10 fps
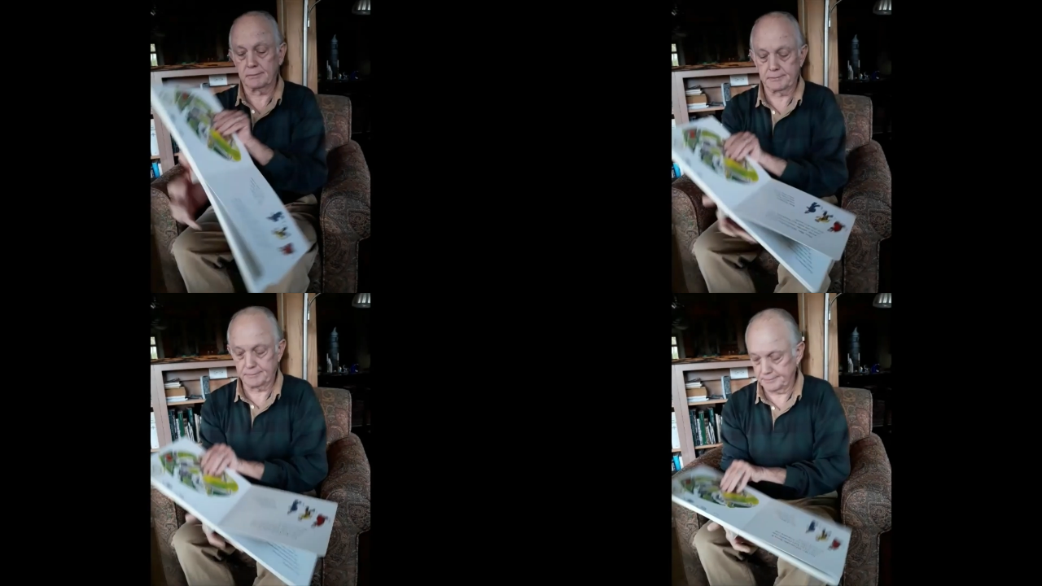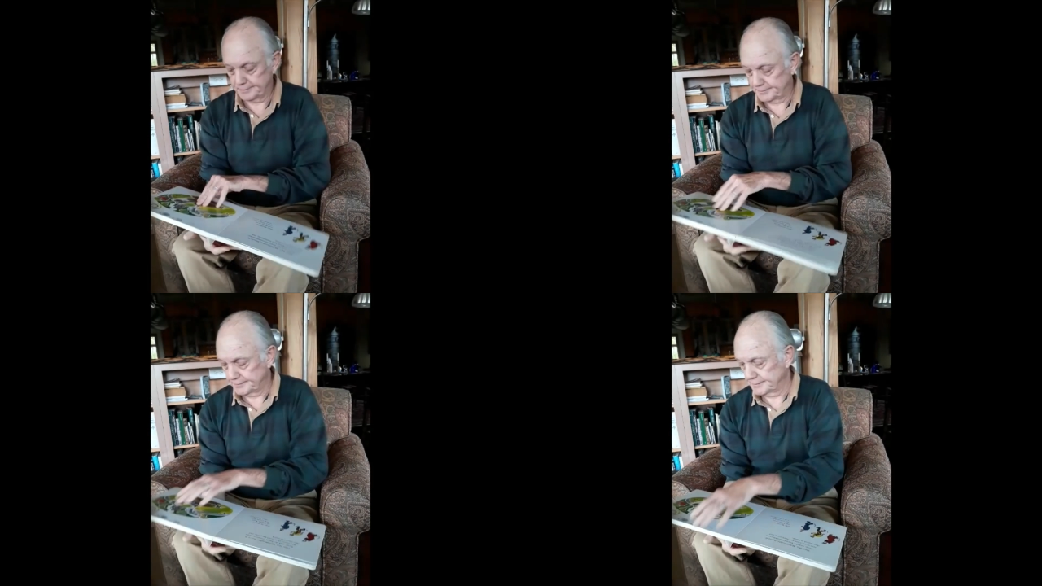
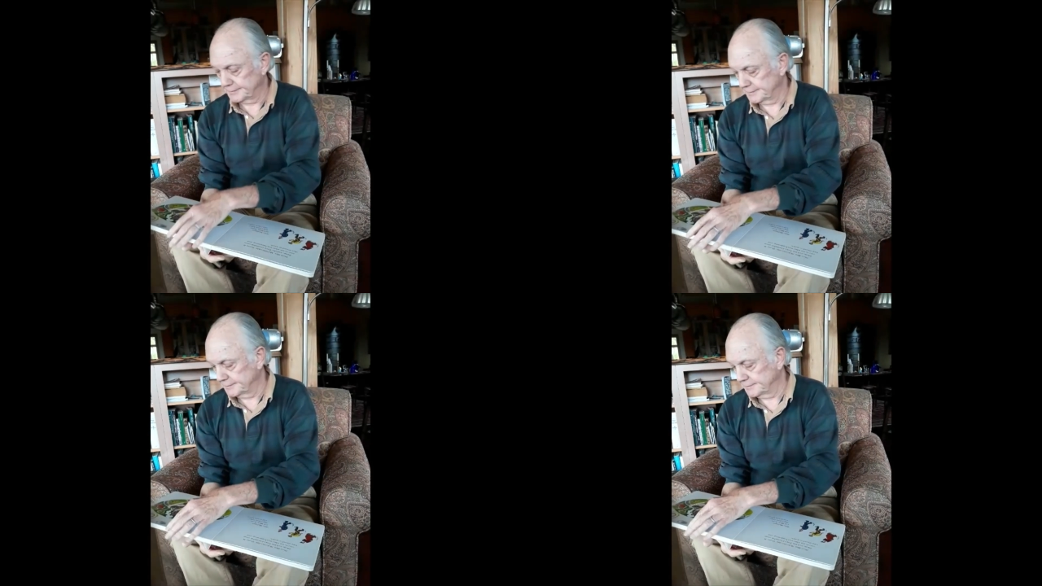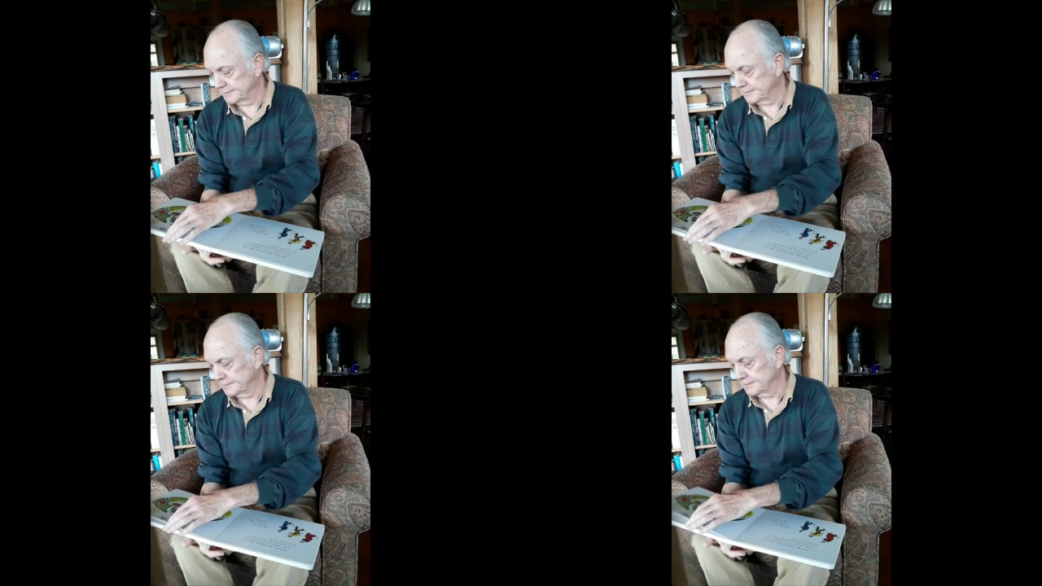
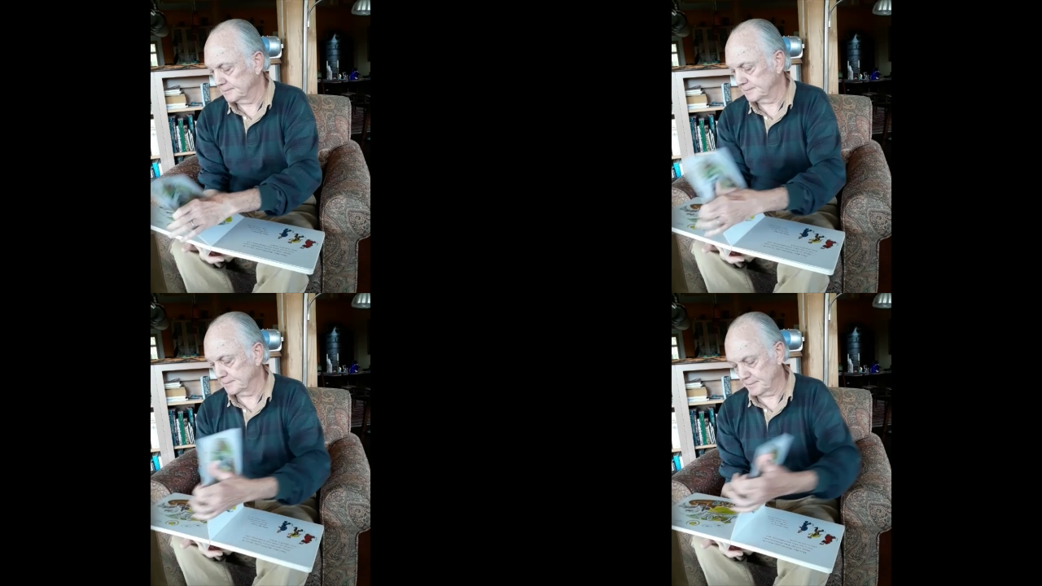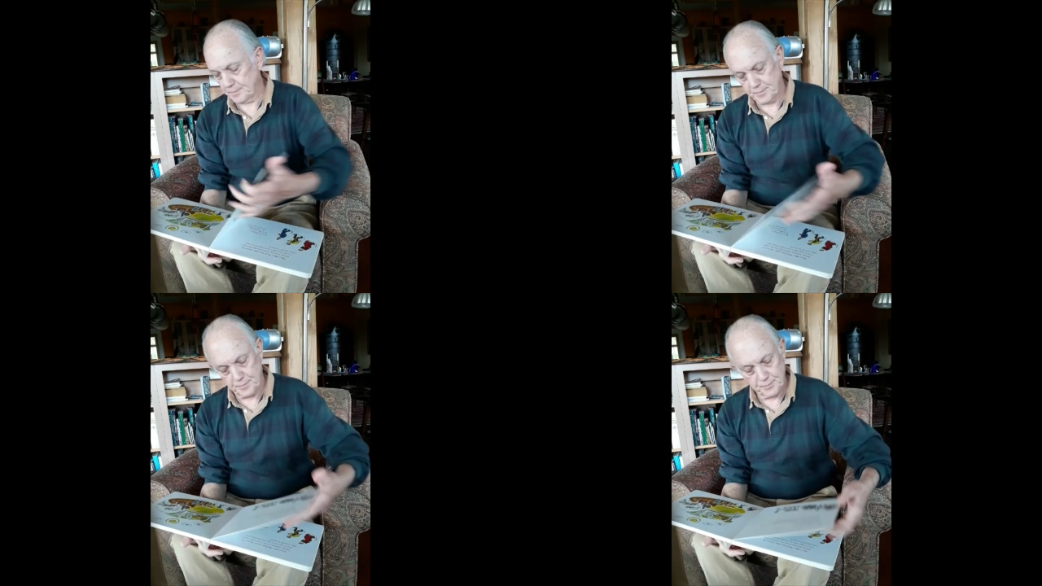
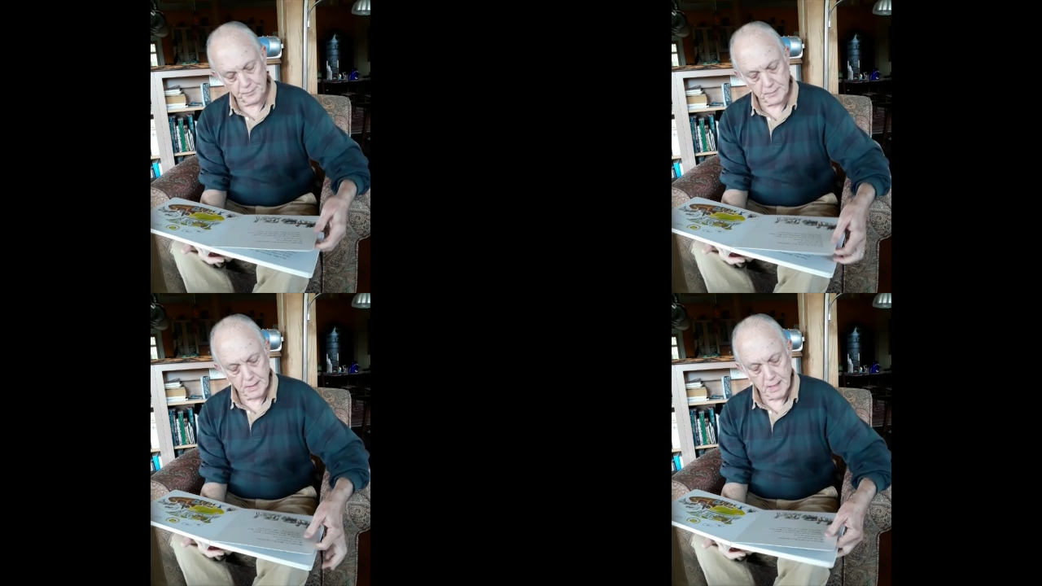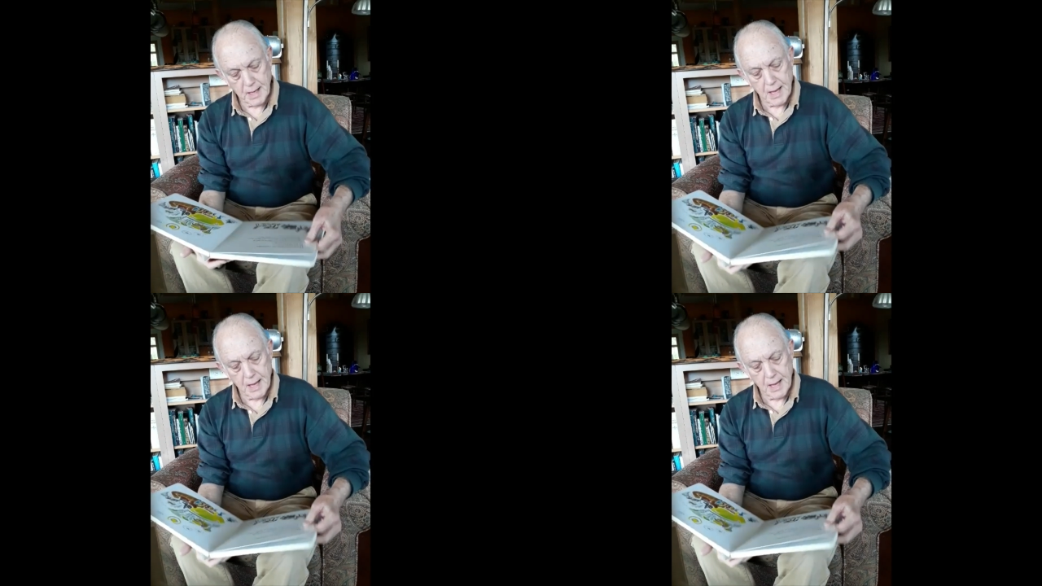Nothing is said.